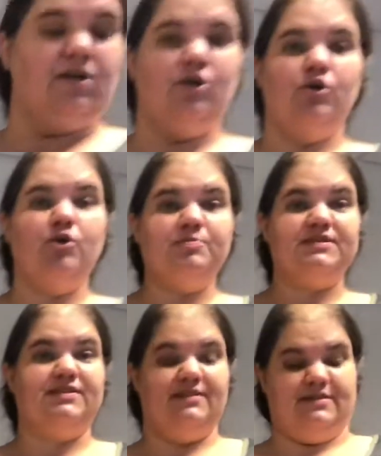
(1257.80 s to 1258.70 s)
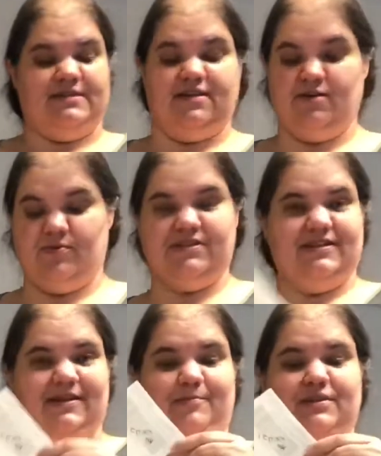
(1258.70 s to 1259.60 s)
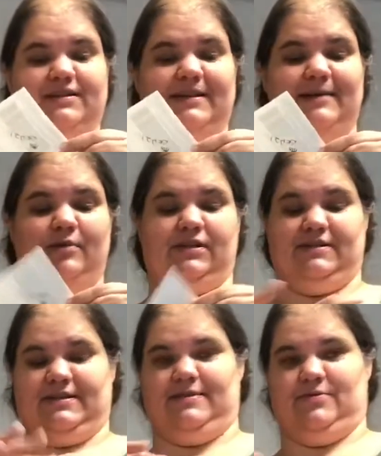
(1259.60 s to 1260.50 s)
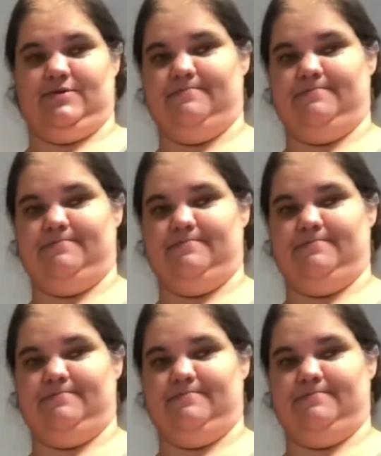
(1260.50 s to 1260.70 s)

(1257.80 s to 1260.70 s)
Oops, see, we did not put the label on that one.